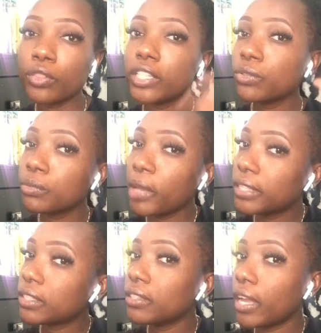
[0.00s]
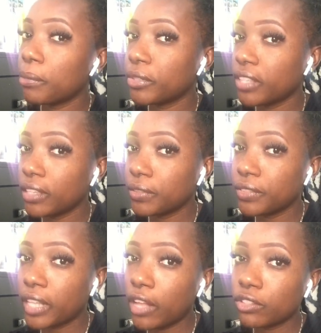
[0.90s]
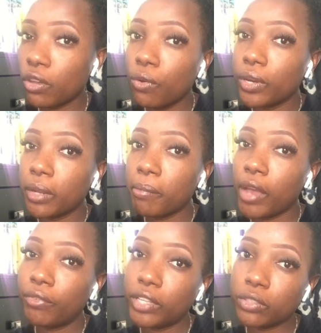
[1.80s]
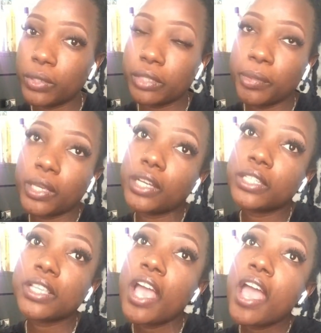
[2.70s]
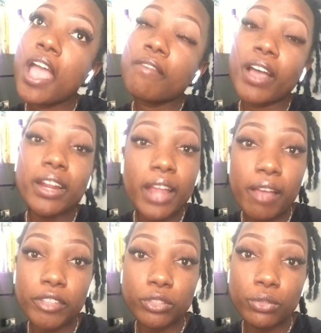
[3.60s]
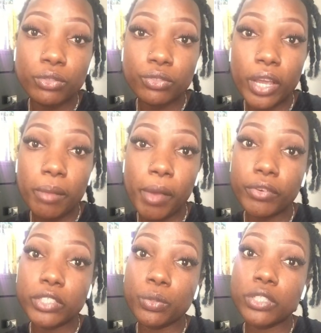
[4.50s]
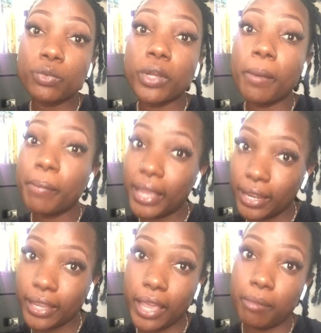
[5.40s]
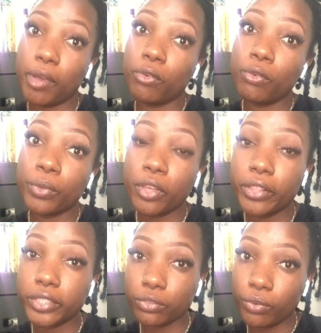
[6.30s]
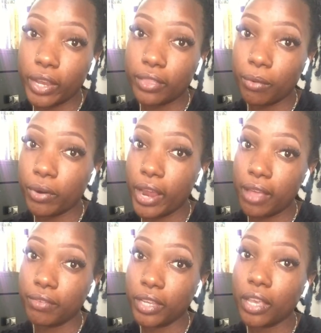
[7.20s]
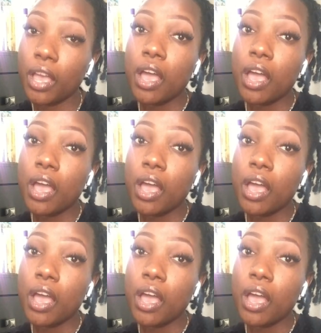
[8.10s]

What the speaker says: this was basically like a protective style to hold in my retwist, because if I didn't have the two-strand, my retwist would have came out with all this rain that we're having.